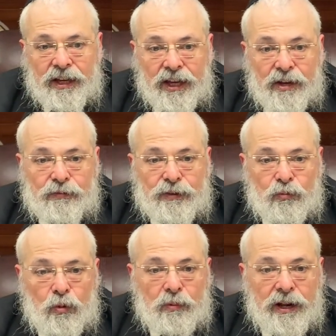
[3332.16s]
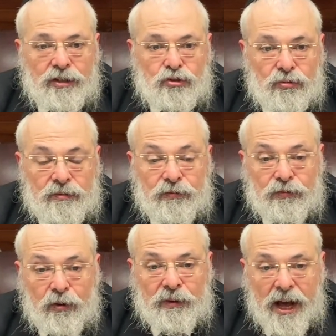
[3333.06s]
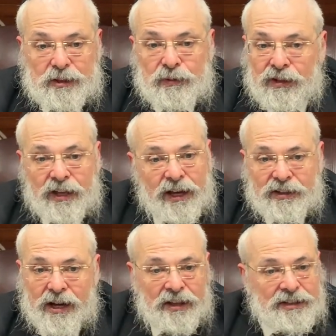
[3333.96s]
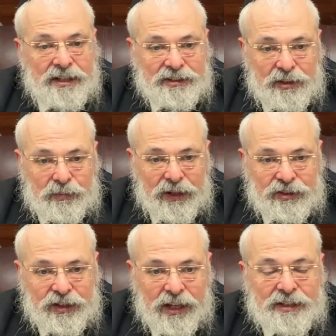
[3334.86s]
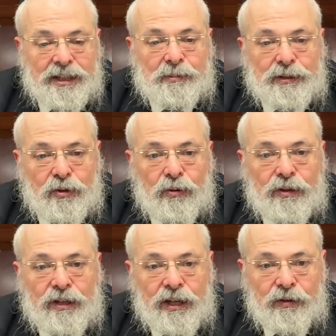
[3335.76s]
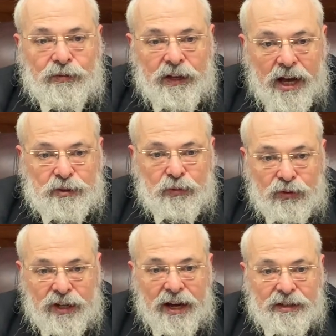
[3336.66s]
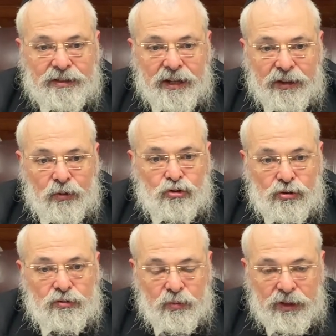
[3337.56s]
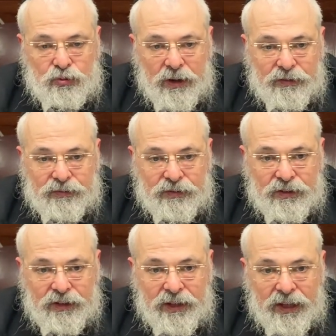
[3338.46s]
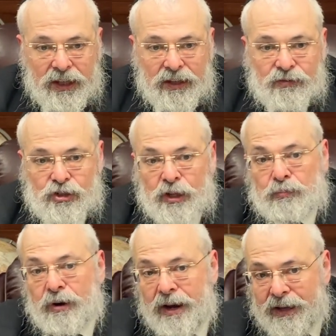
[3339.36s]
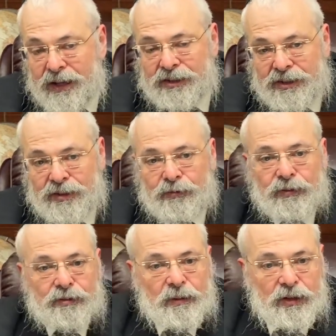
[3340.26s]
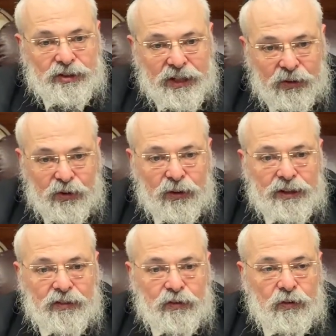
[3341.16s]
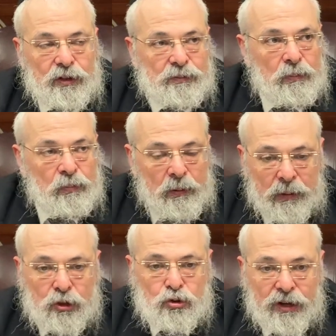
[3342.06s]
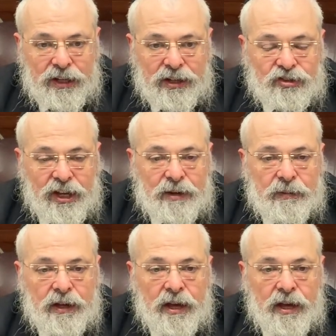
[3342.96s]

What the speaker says: If the woman has children from the husband that died, the chalitza doesn't take place. The chalitza takes place only if the husband who died had no children with his wife. If she had prior kids, it's different, because the whole deal is perpetuating his name.